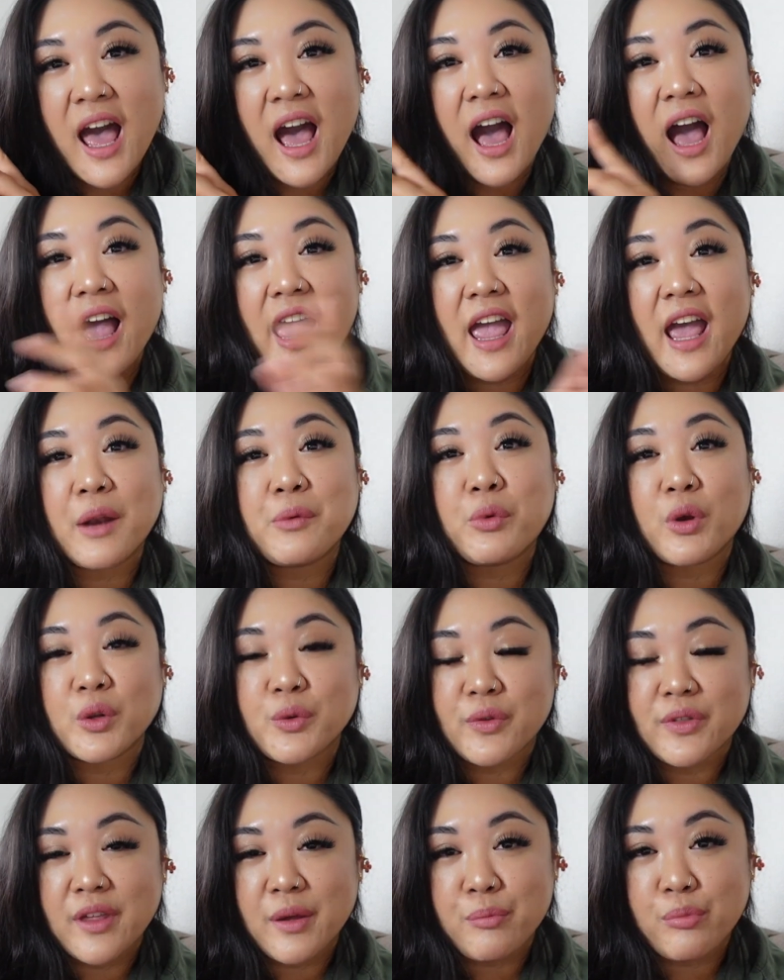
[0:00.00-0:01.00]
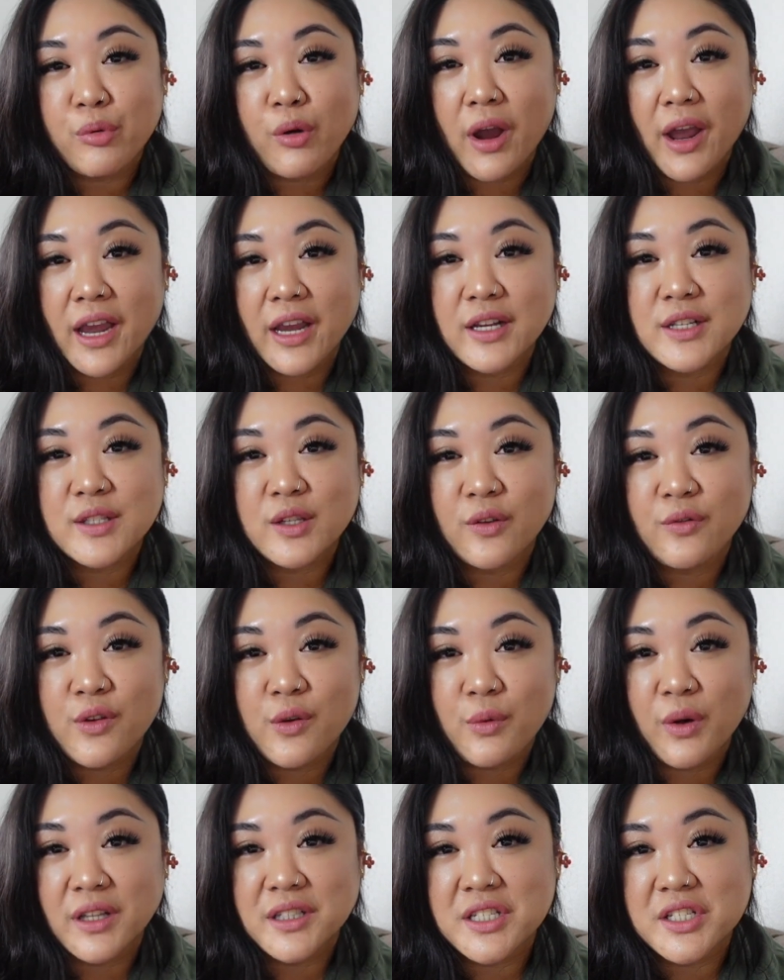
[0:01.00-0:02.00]
I had worked with them prior, so if you
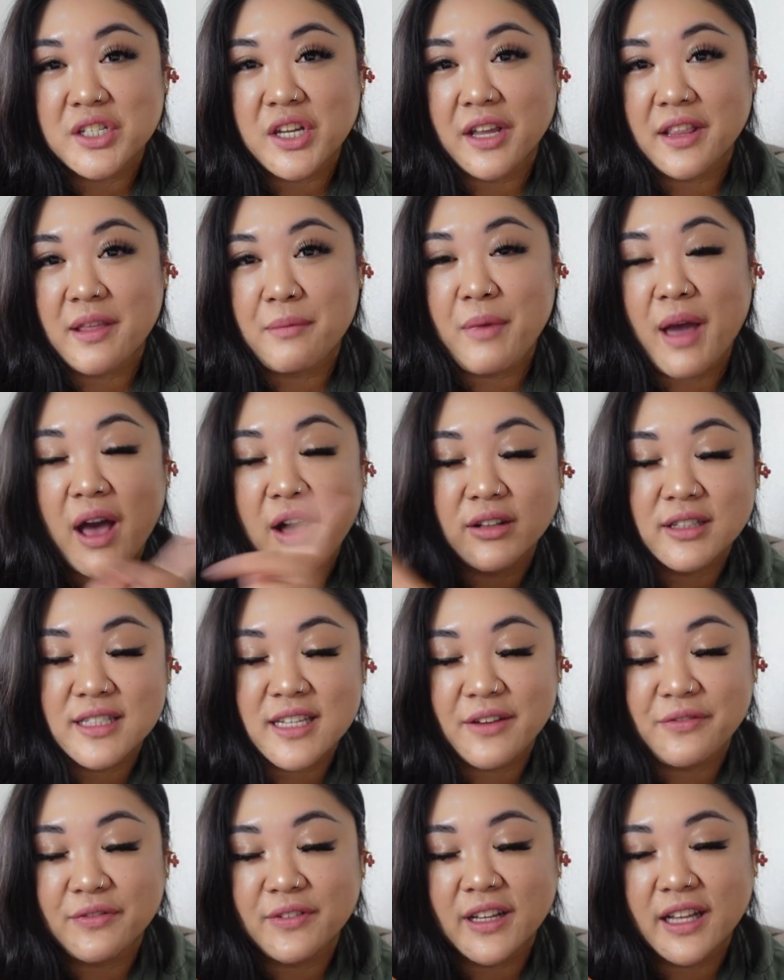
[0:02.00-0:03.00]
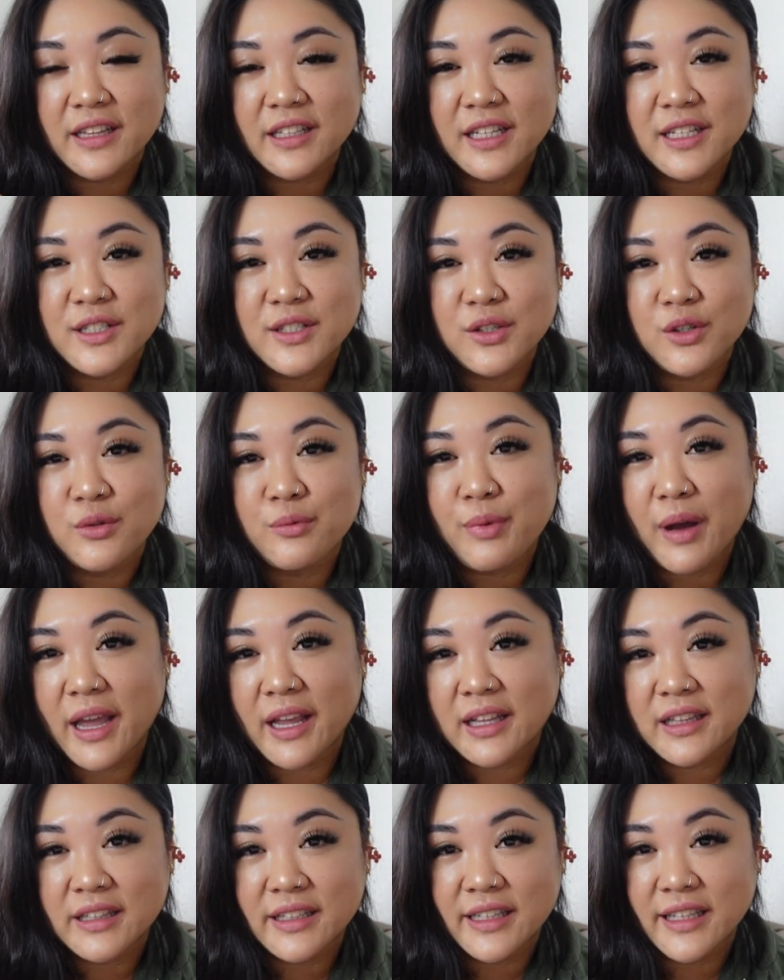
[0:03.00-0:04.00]
want to check them out, definitely do by
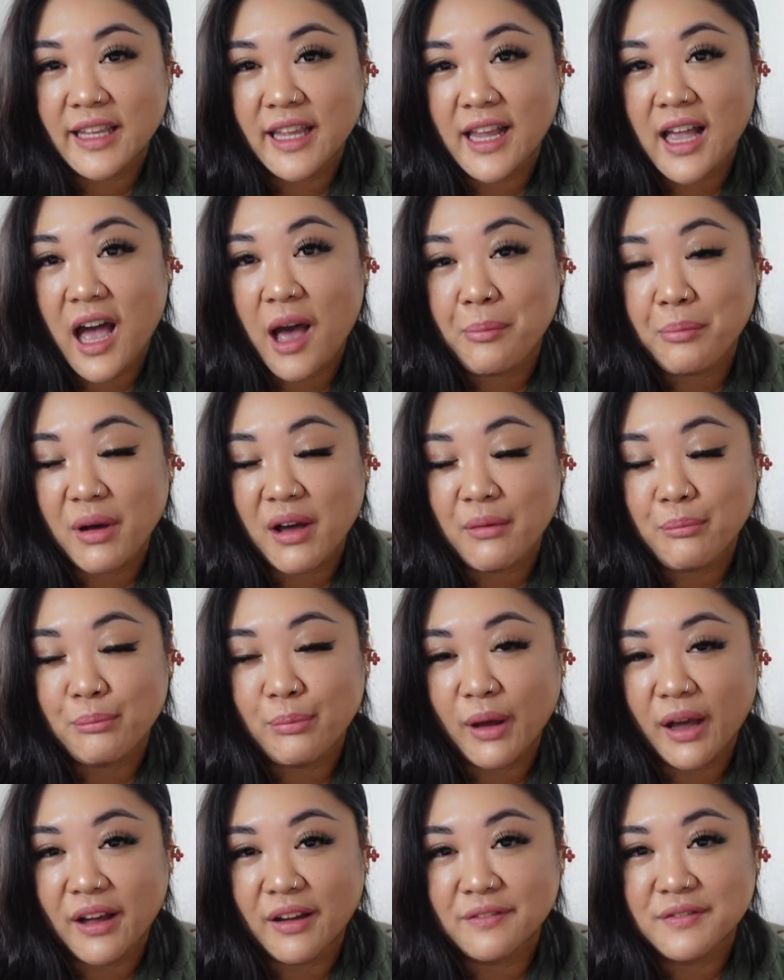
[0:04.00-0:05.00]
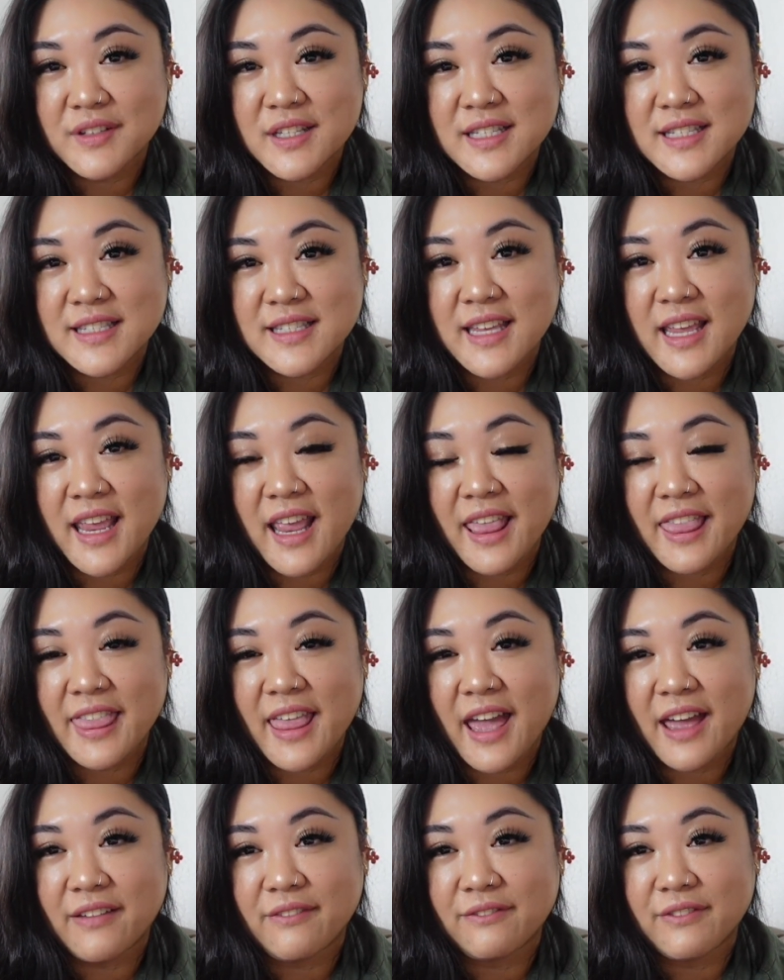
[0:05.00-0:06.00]
clicking up above to see
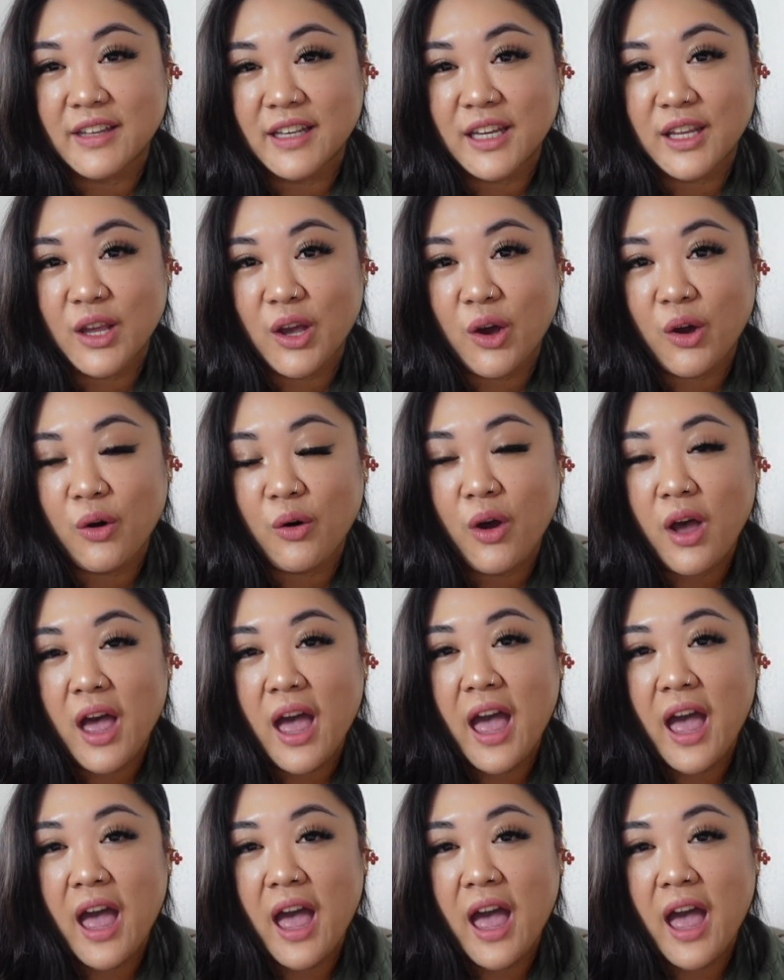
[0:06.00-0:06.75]
that video.